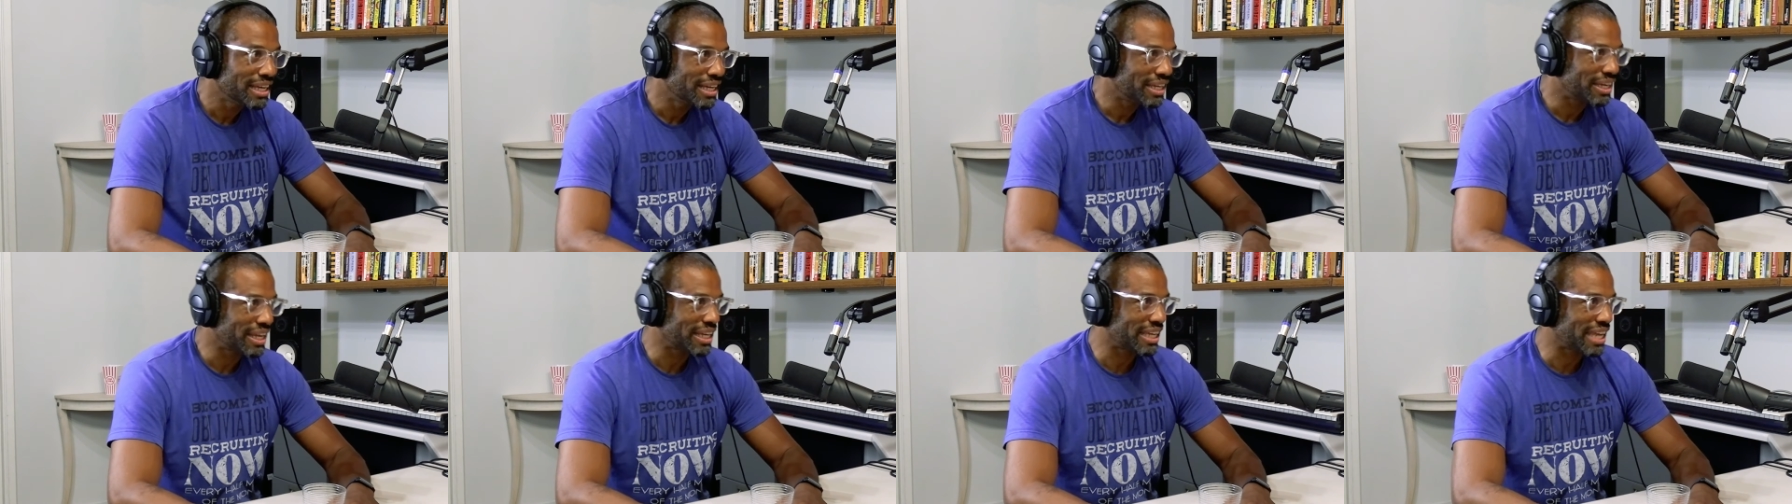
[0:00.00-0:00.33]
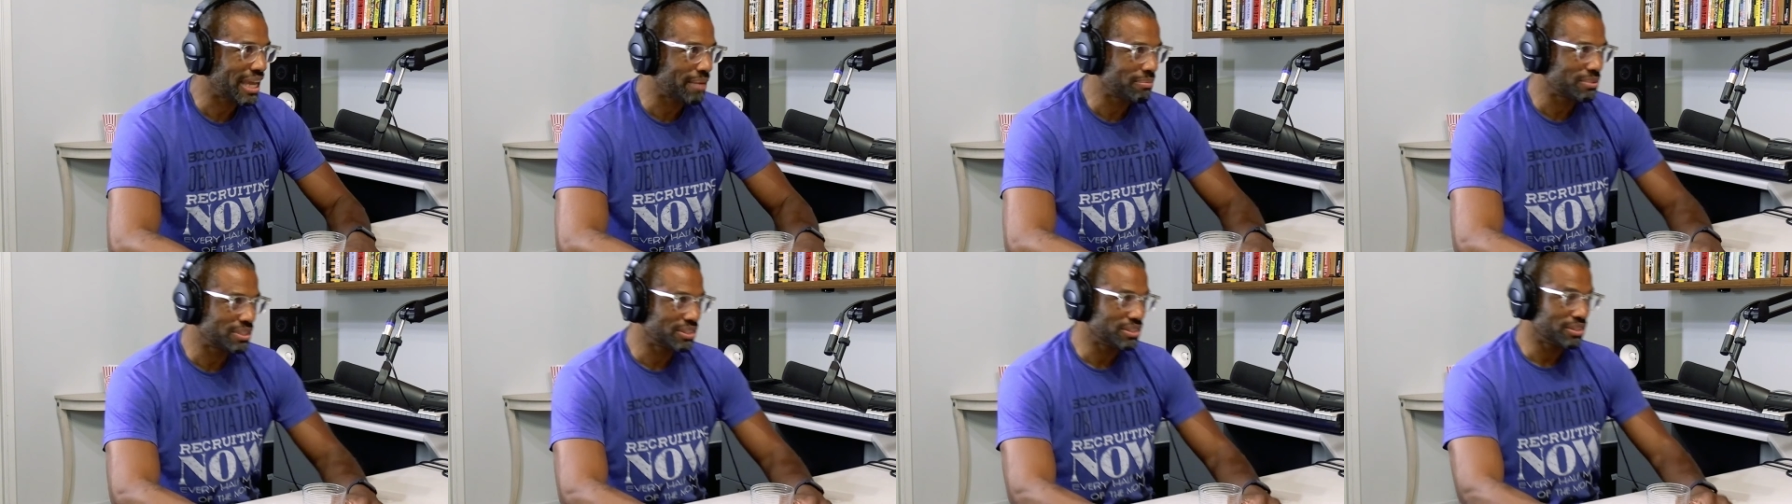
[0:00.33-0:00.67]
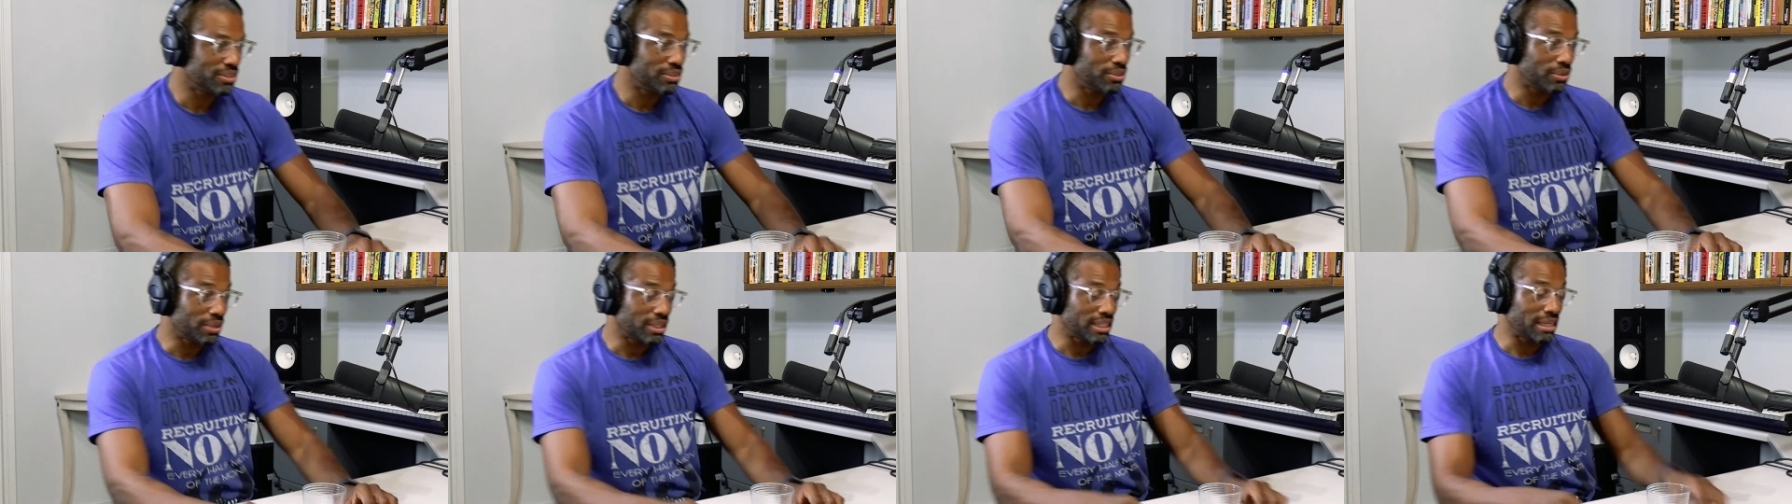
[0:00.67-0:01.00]
And I came to
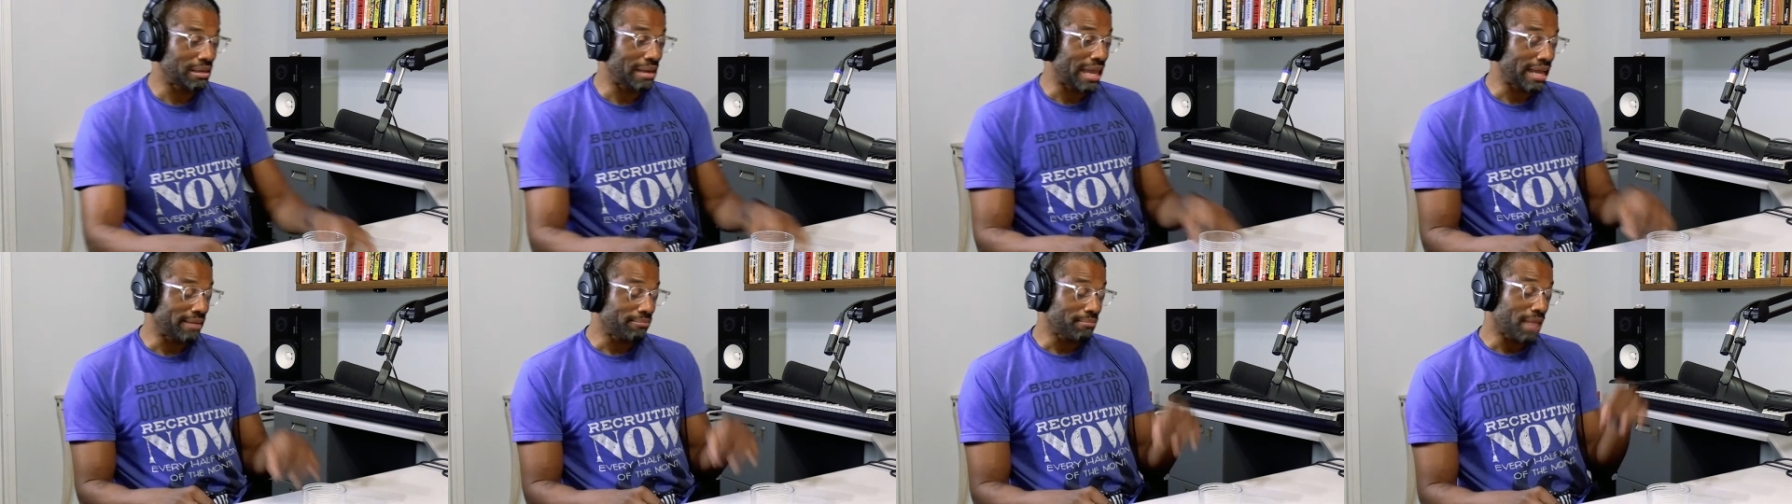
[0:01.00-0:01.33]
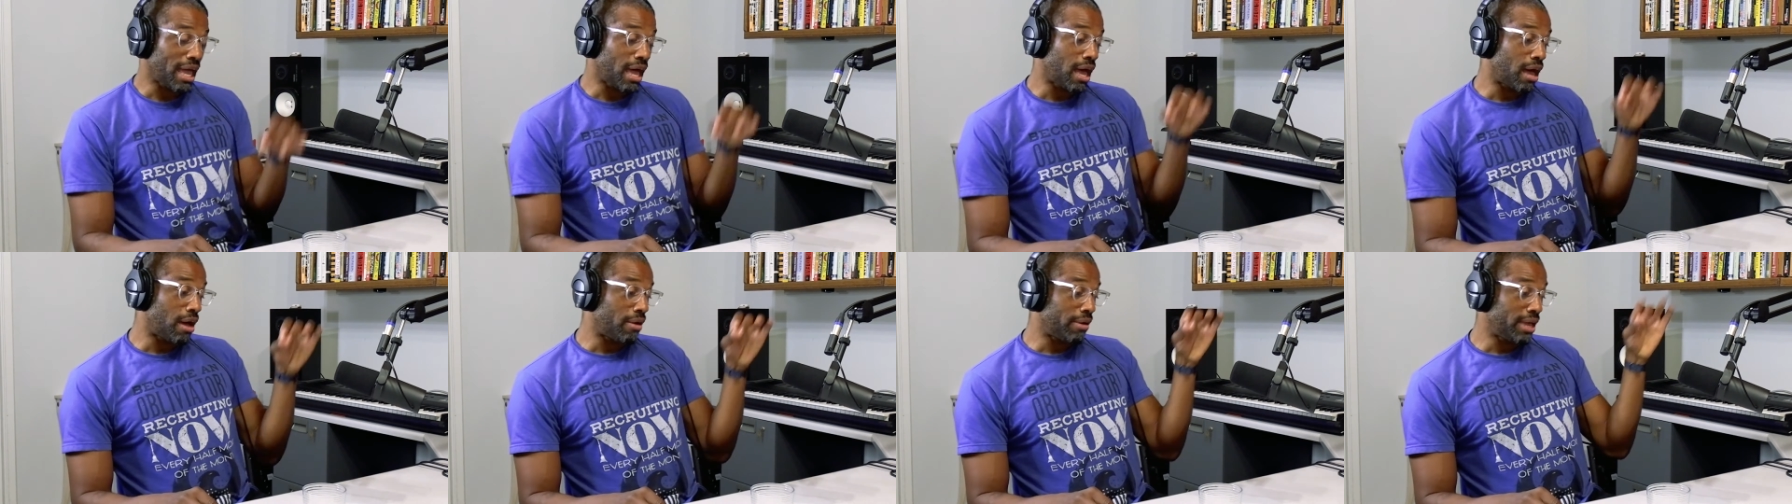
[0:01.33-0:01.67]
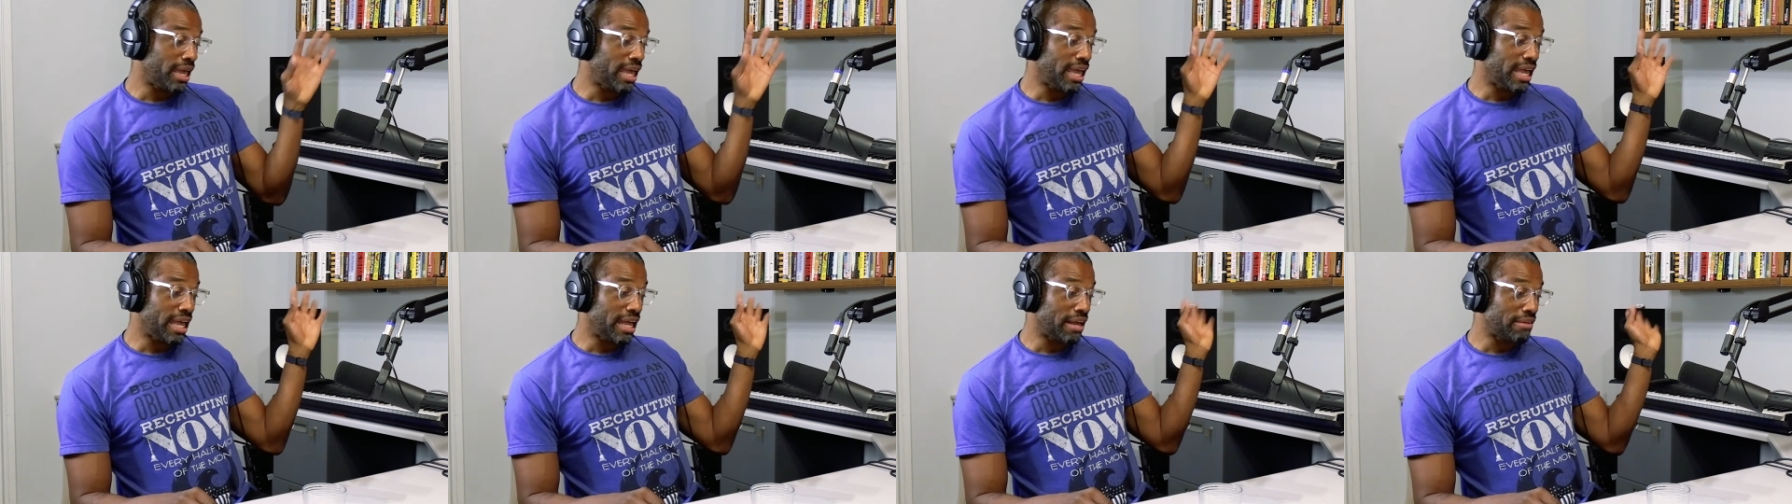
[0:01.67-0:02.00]
New York, and they're like, "Oh
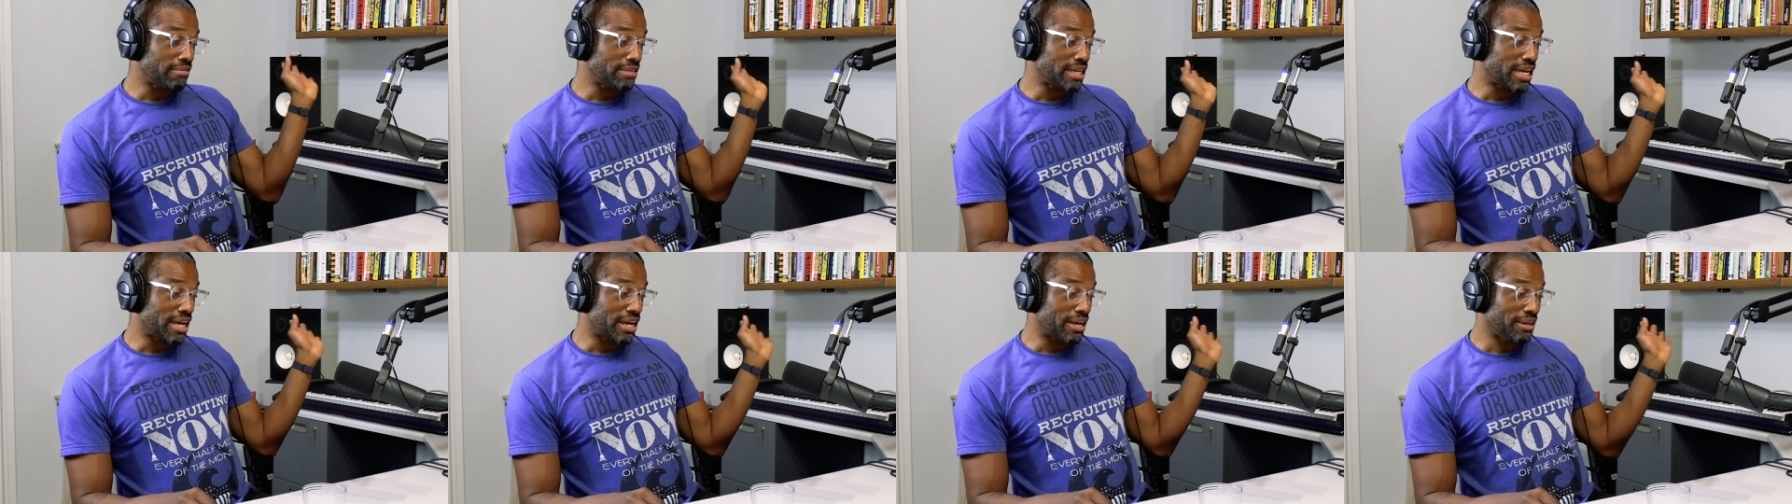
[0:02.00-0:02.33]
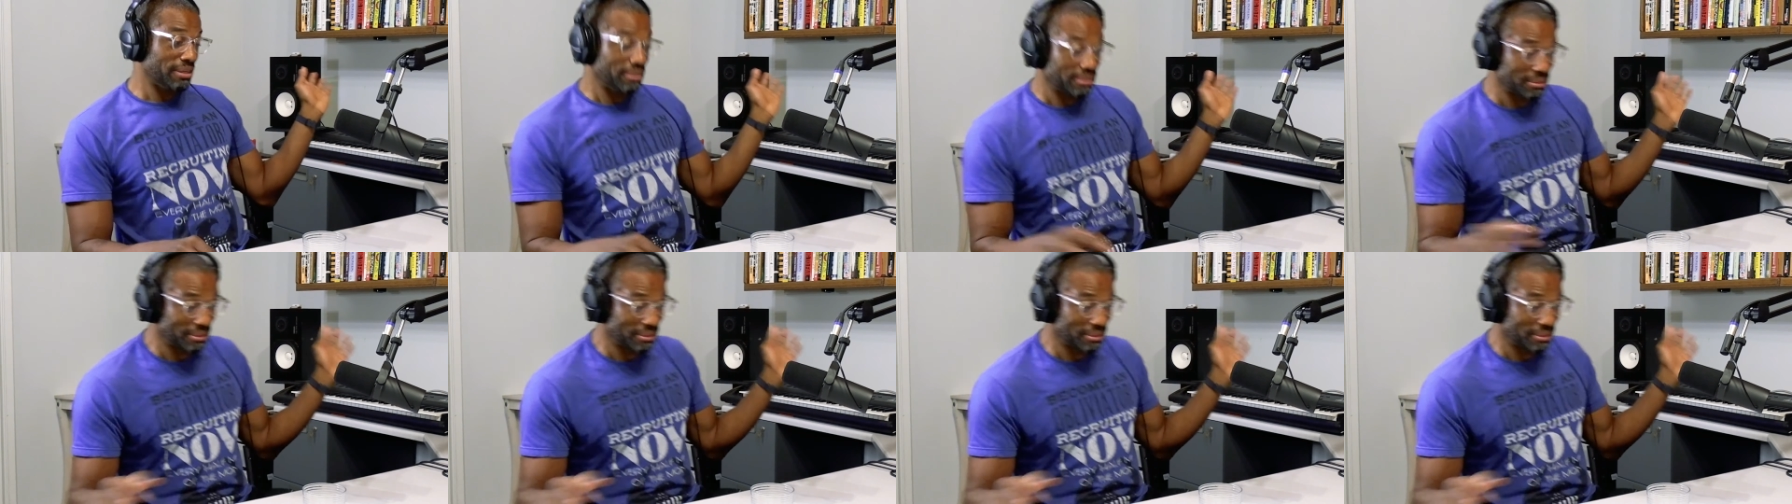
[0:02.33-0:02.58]
hell no!"